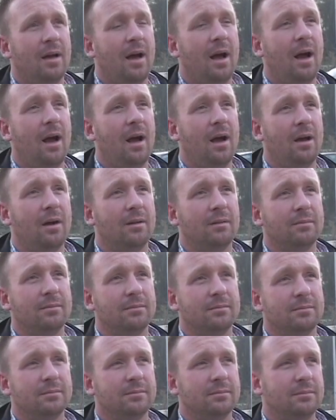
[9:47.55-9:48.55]

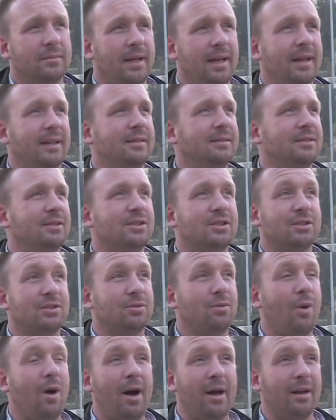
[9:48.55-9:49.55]
Um, in
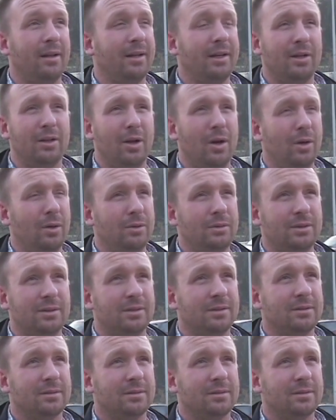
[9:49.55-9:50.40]
swaddling clothes.